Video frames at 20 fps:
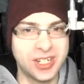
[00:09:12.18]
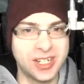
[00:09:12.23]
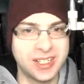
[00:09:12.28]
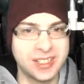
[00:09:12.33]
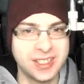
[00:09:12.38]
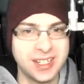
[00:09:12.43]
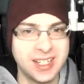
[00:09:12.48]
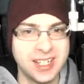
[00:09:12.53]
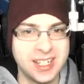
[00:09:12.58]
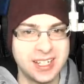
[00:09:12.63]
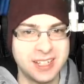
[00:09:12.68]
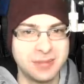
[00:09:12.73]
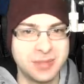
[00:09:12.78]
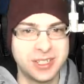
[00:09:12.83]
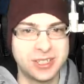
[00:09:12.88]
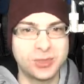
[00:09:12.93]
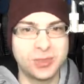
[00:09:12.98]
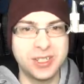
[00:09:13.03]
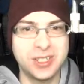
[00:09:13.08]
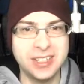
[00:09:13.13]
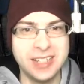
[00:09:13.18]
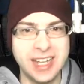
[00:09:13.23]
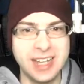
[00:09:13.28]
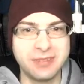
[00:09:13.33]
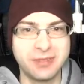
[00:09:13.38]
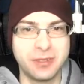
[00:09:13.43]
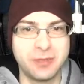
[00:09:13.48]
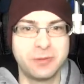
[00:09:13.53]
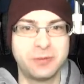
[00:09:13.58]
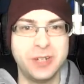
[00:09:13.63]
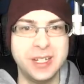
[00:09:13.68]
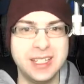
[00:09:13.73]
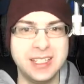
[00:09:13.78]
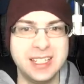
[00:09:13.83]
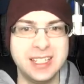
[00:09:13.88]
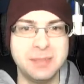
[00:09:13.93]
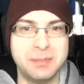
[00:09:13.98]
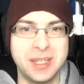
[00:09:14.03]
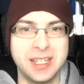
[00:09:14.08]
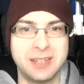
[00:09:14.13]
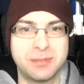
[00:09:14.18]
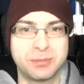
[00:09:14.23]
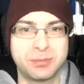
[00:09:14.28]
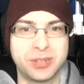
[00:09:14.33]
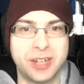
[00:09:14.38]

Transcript: on because when you have a really big